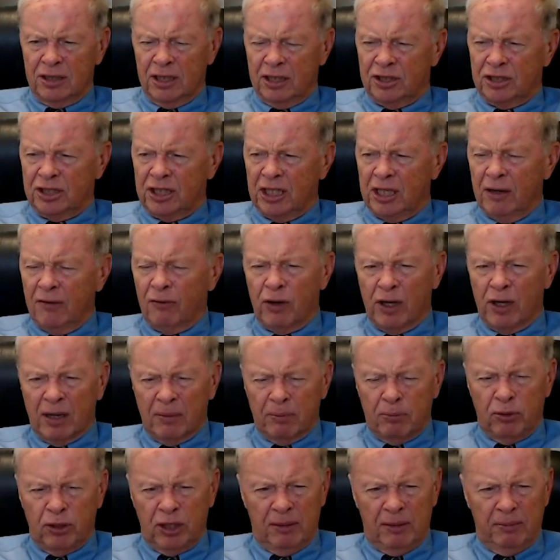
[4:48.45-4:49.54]
to see if we
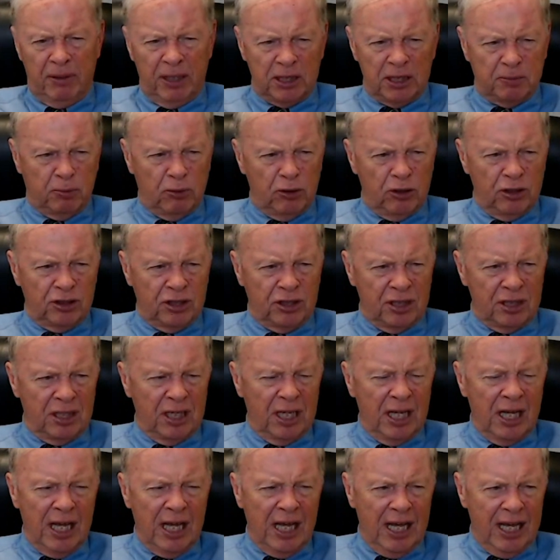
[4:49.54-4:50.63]
can put the best person
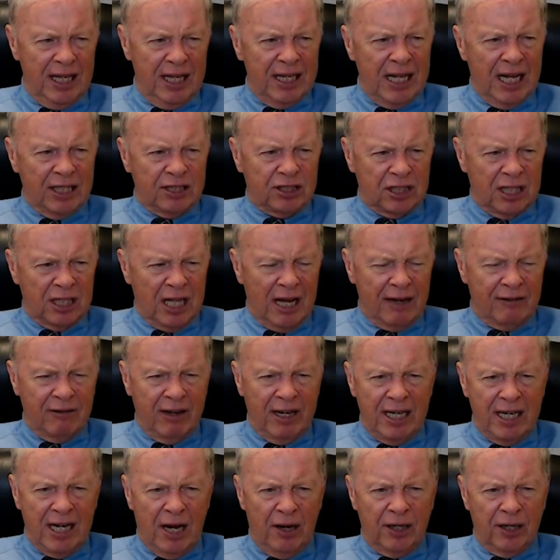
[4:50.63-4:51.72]
in that slot
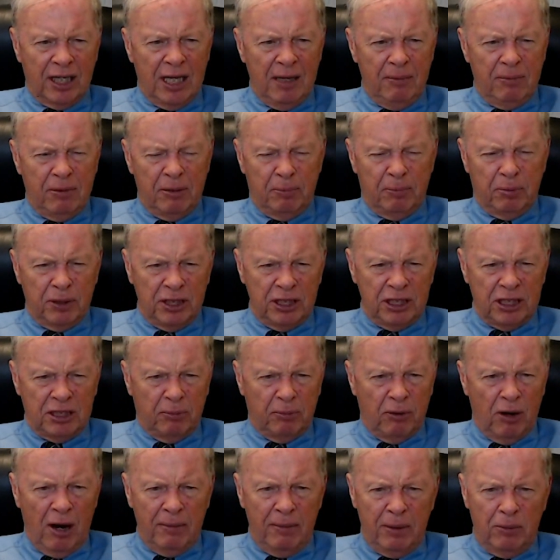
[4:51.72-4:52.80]
right now to keep the police
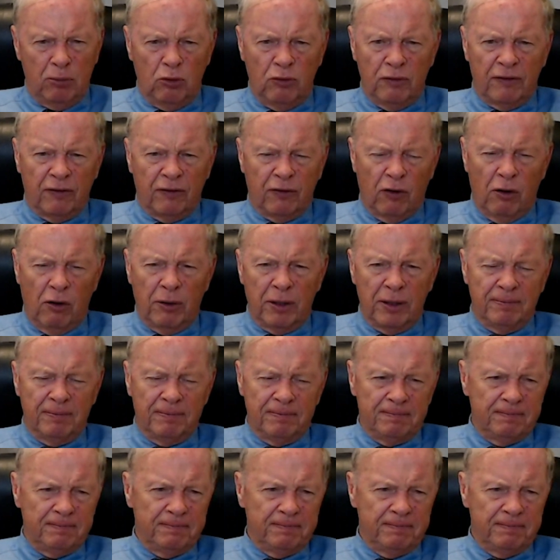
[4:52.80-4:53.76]
department moving forward.